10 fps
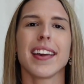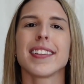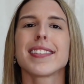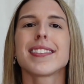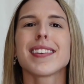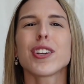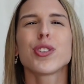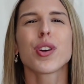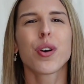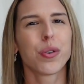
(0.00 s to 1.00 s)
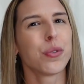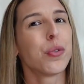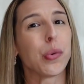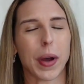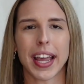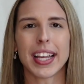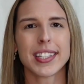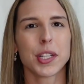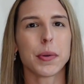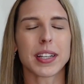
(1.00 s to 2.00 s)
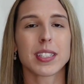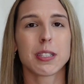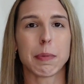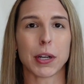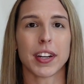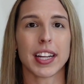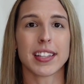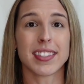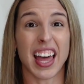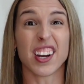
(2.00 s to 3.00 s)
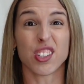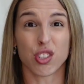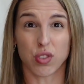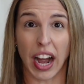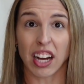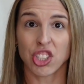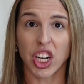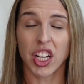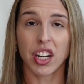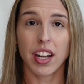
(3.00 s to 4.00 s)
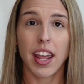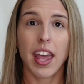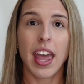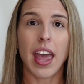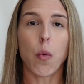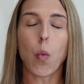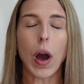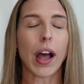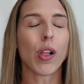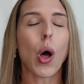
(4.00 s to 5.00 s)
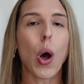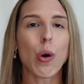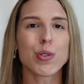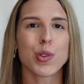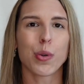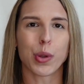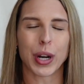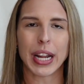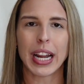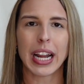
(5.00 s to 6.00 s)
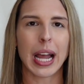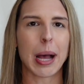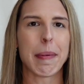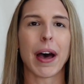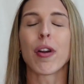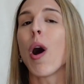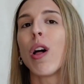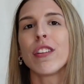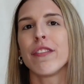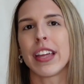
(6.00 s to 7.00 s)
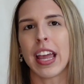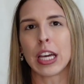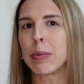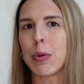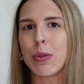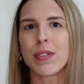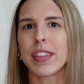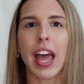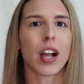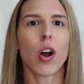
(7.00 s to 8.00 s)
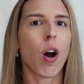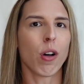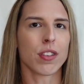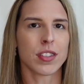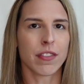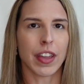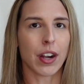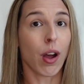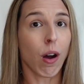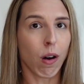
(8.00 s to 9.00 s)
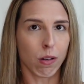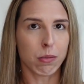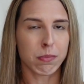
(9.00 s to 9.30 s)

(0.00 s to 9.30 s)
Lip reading: It's such a cool way to experience that attraction while also learning about all of the animals that call the savannah home.